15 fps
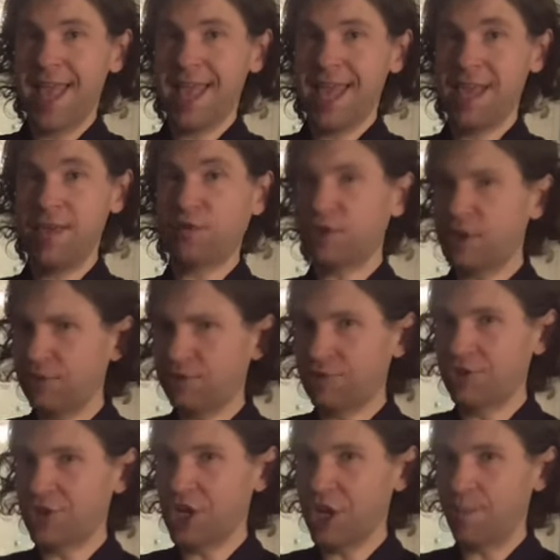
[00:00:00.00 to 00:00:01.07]
if
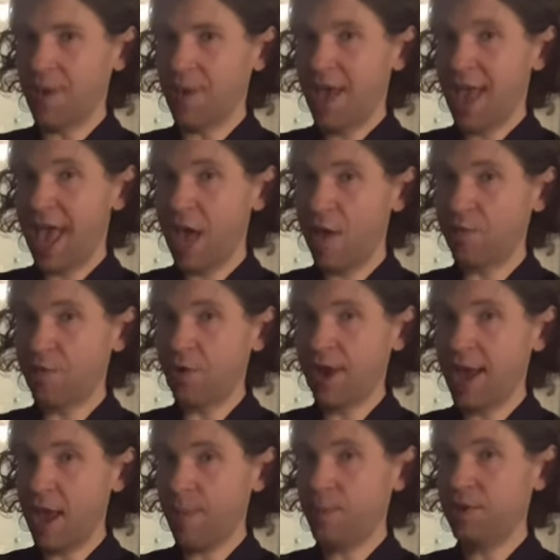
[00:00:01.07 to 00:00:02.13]
censorship ever
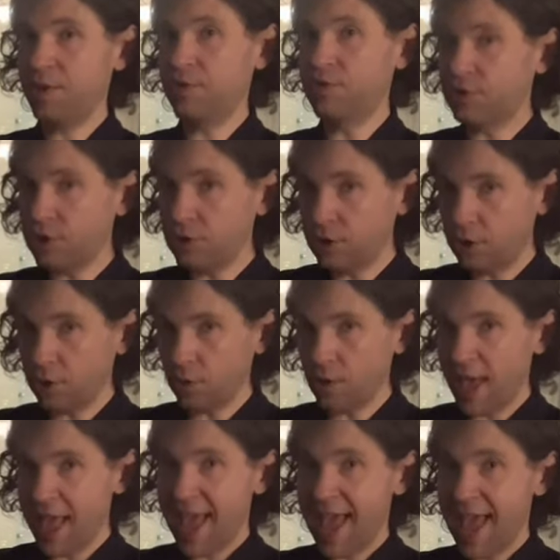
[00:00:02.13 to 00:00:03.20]
happens to
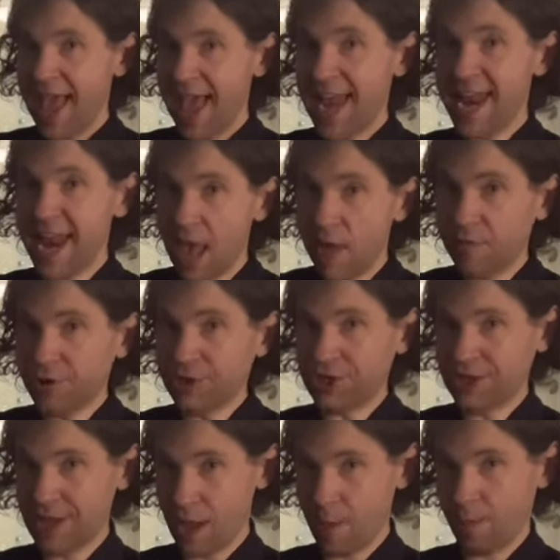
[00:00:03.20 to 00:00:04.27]
you, never
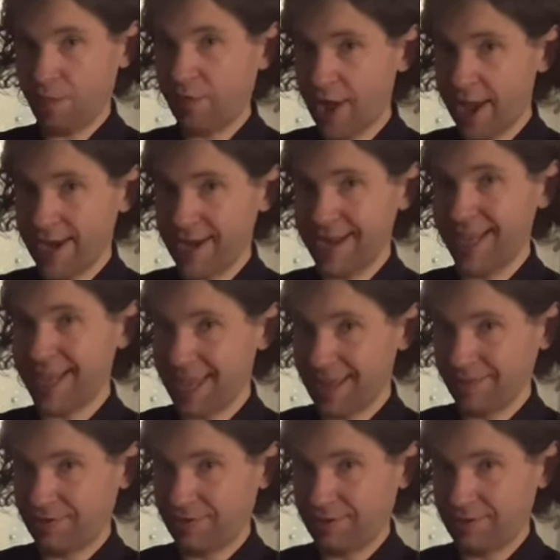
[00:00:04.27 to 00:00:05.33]
stop fighting
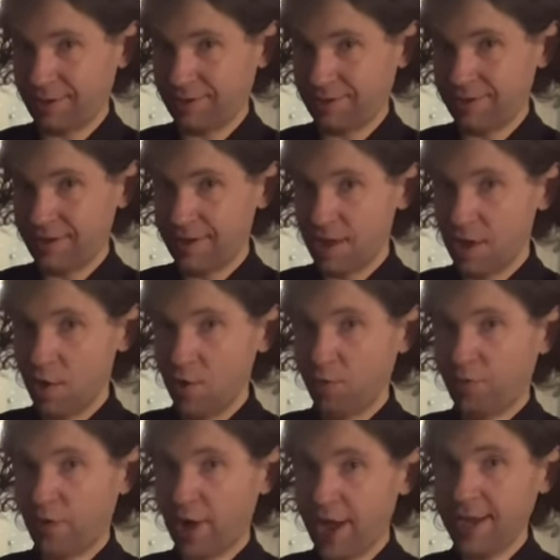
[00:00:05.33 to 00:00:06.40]
against it.
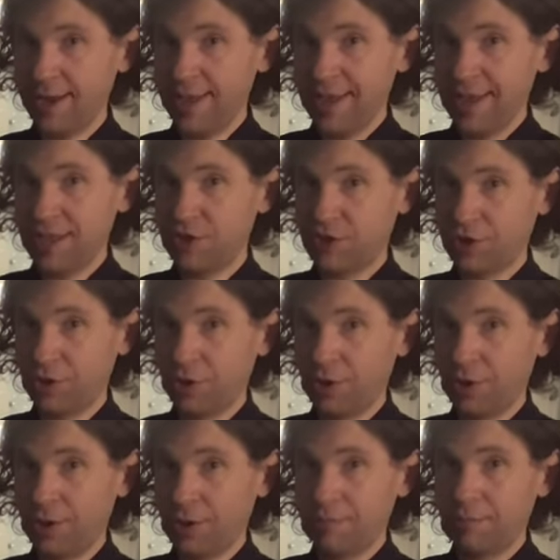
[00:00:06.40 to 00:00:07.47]
Fight
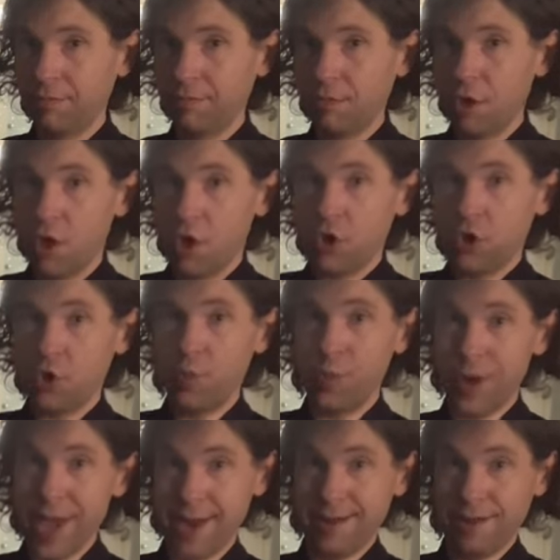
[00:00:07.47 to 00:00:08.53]
until you
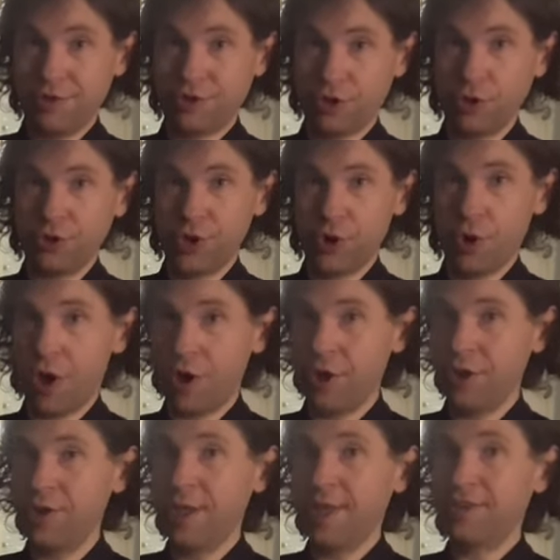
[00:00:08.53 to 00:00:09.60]
win, until you're
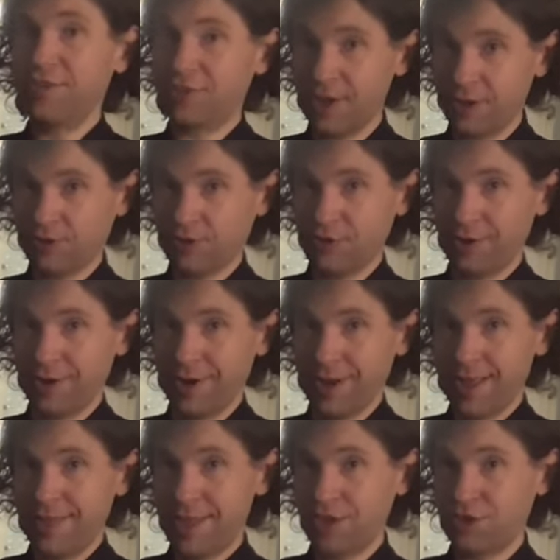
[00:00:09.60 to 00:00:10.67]
uncensored.
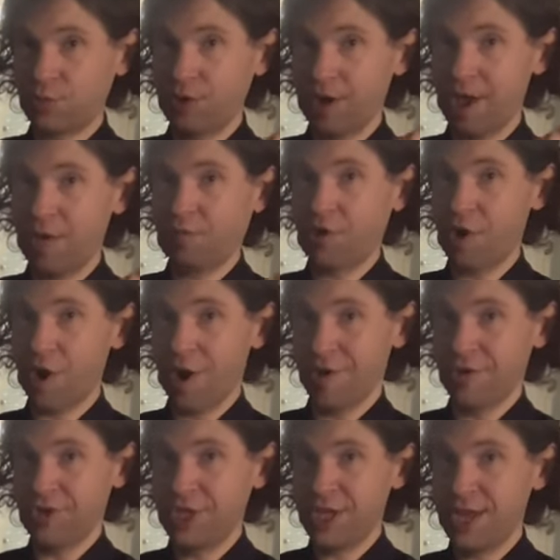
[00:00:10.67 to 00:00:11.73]
That's what F.
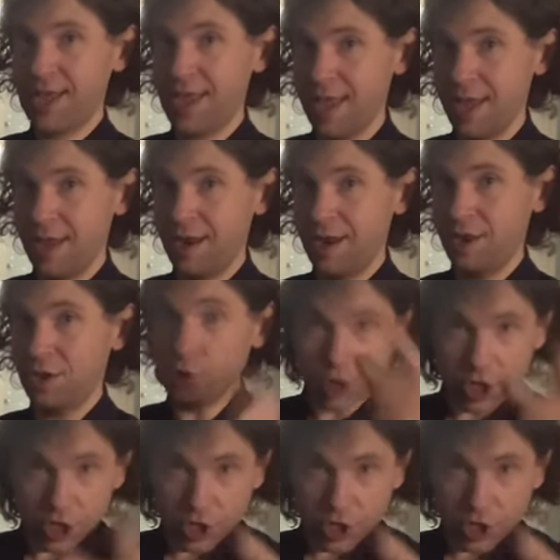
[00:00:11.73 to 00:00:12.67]
Gardner did, and you can